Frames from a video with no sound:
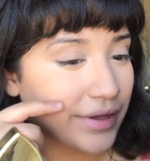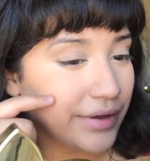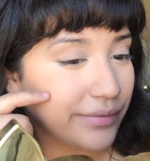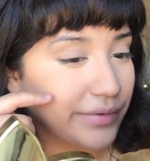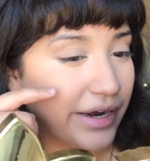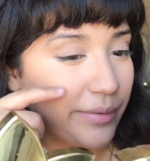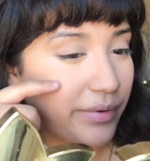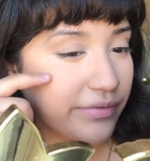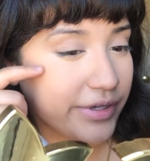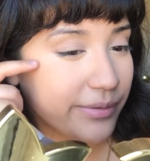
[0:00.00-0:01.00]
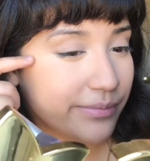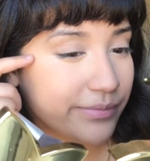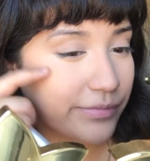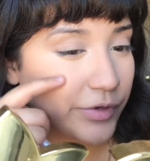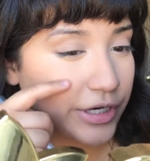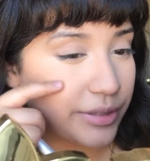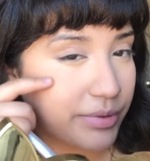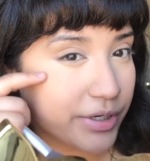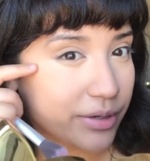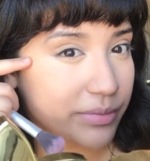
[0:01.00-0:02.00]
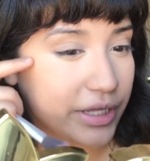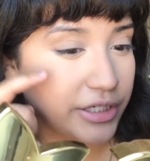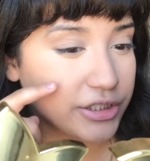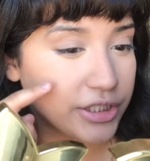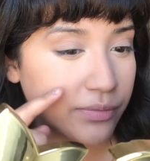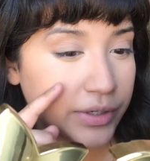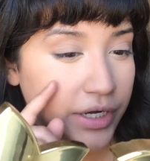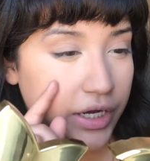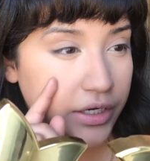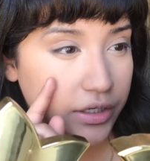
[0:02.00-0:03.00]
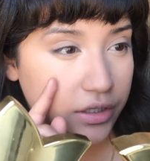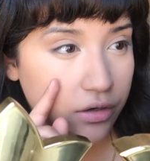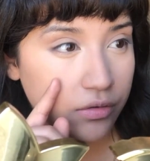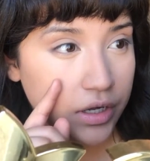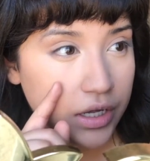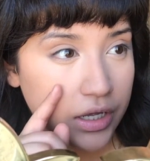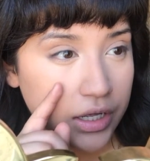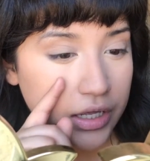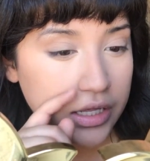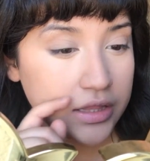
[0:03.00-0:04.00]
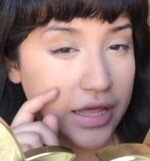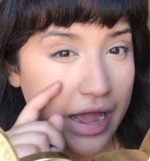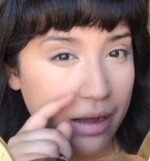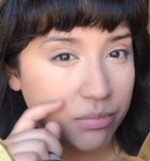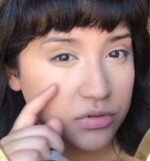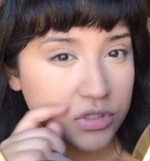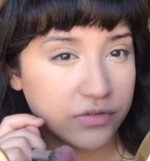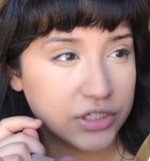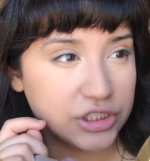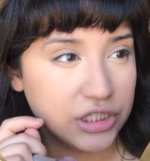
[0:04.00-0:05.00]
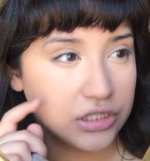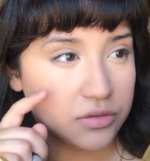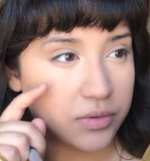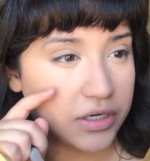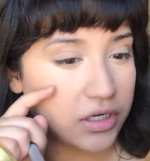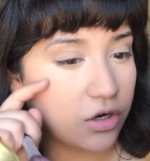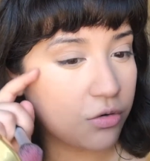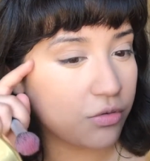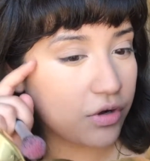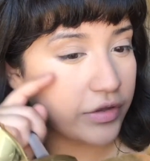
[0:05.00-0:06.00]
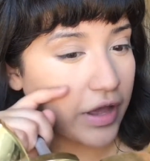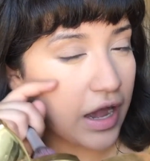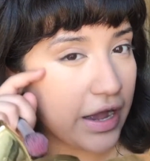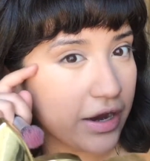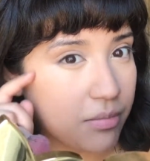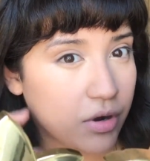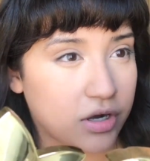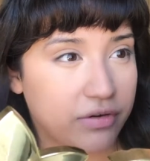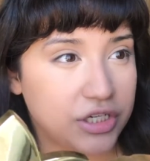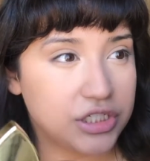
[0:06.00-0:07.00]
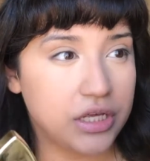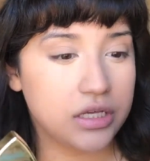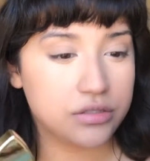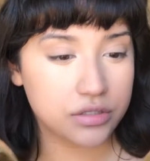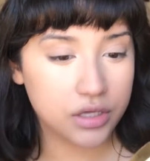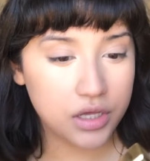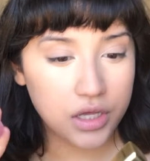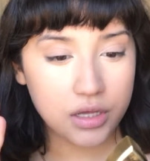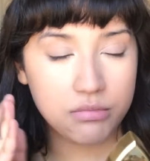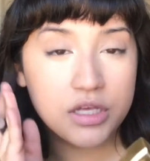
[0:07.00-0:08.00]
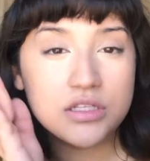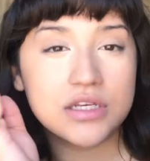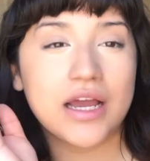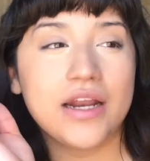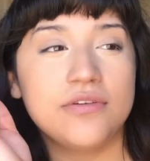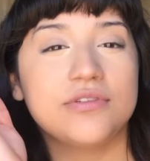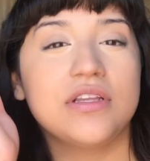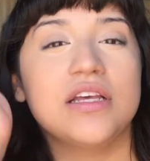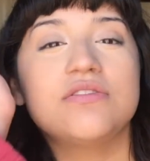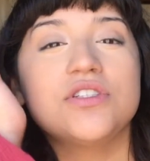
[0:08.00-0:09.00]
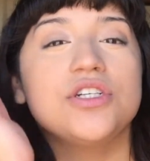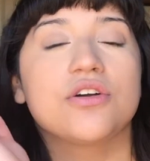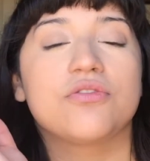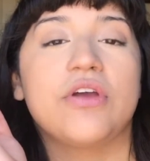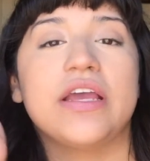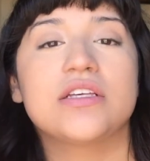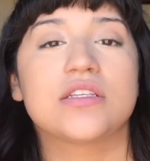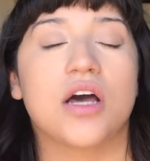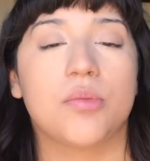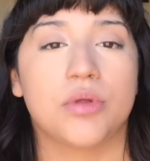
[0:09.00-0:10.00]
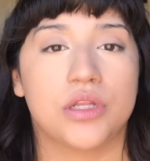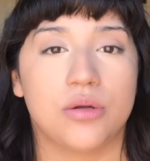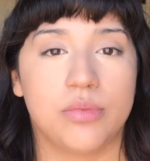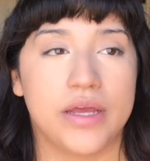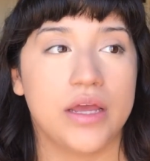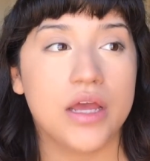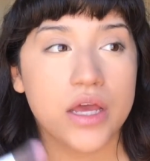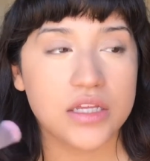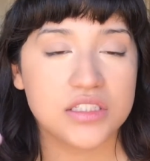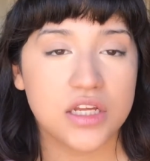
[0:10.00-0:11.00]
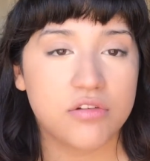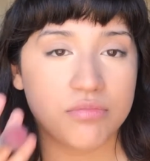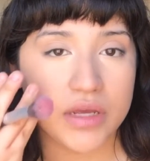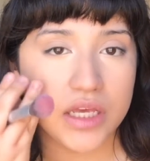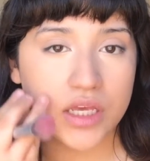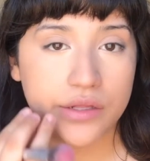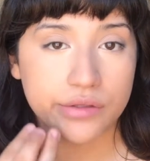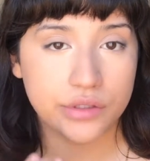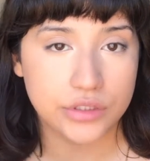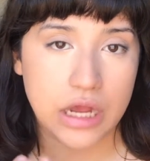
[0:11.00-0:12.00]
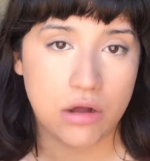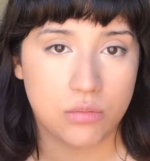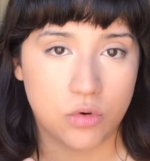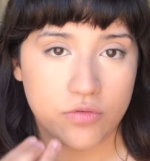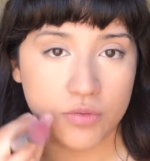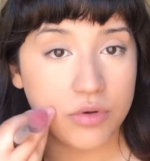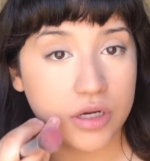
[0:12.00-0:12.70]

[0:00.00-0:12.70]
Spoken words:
Right above it, we're gonna put our blush, and we're not gonna go in the apples of our cheeks. We're gonna go on the higher part of our cheeks because it kind of lifts your face up a little bit instead of making it look down more if you put your